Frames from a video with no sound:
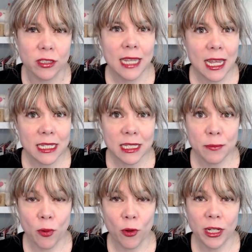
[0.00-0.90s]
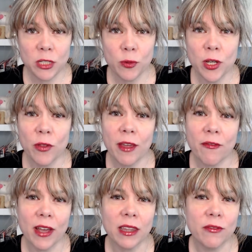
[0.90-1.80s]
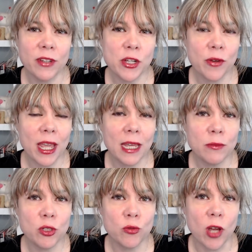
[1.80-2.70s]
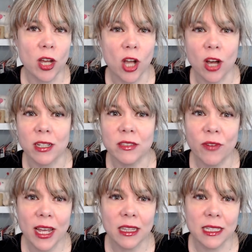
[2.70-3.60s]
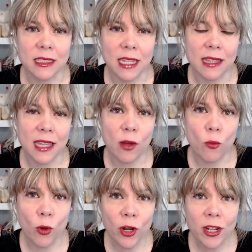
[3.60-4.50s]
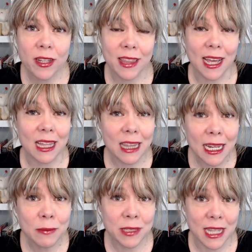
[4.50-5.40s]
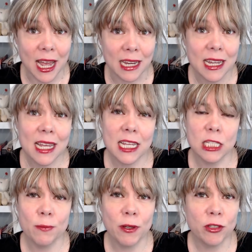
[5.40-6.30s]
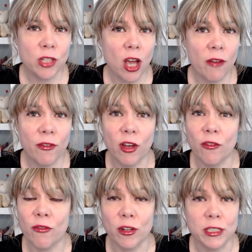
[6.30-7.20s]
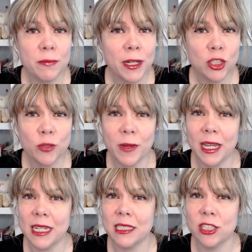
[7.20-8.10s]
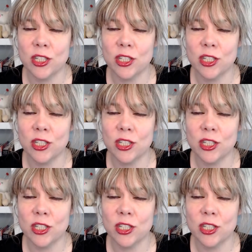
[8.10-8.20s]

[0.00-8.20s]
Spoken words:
Case in point, we know that violent video games do not cause violence, and that work that claims that is built off of faulty measurement,